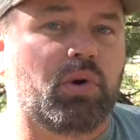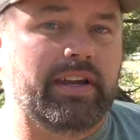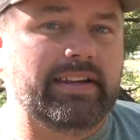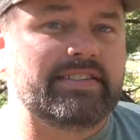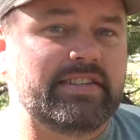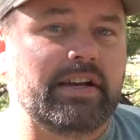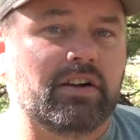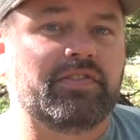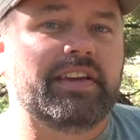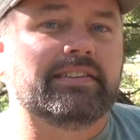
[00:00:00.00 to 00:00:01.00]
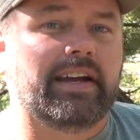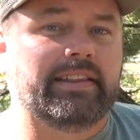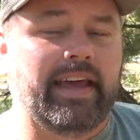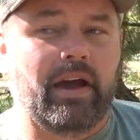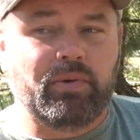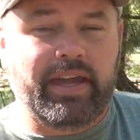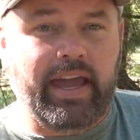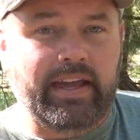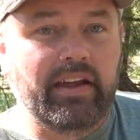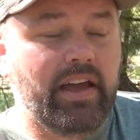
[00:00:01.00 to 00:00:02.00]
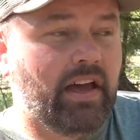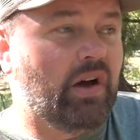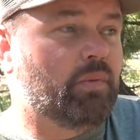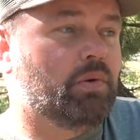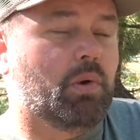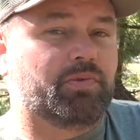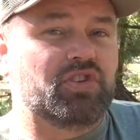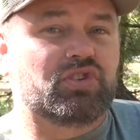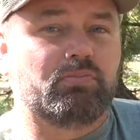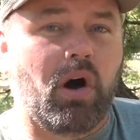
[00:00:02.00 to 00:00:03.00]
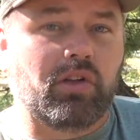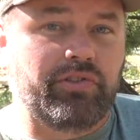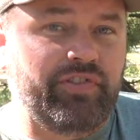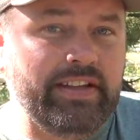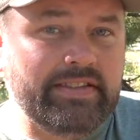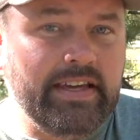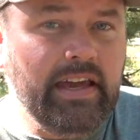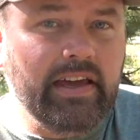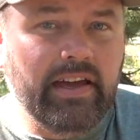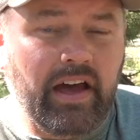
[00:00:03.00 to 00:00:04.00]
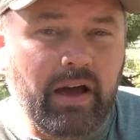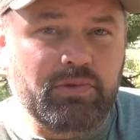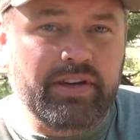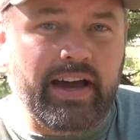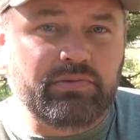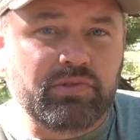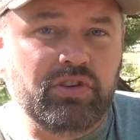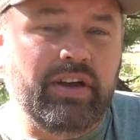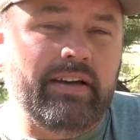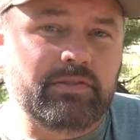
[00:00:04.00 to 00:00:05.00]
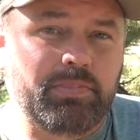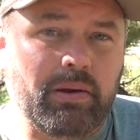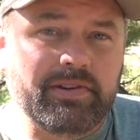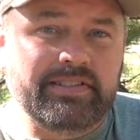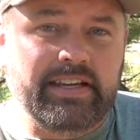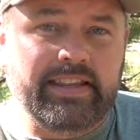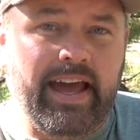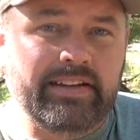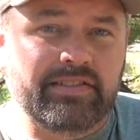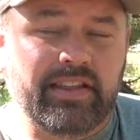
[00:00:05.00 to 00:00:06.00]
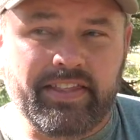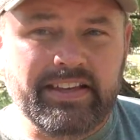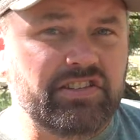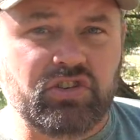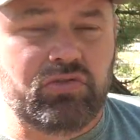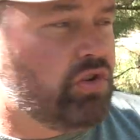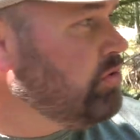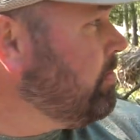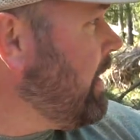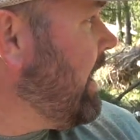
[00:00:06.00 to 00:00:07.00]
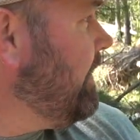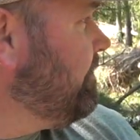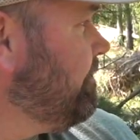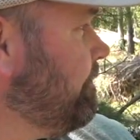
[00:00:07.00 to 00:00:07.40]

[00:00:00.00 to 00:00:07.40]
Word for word: we want to get a steer and things like that, we can. Um, we went with the smaller fencing. Um, you guys, will, you guys have probably seen that. It's, I think it's a two by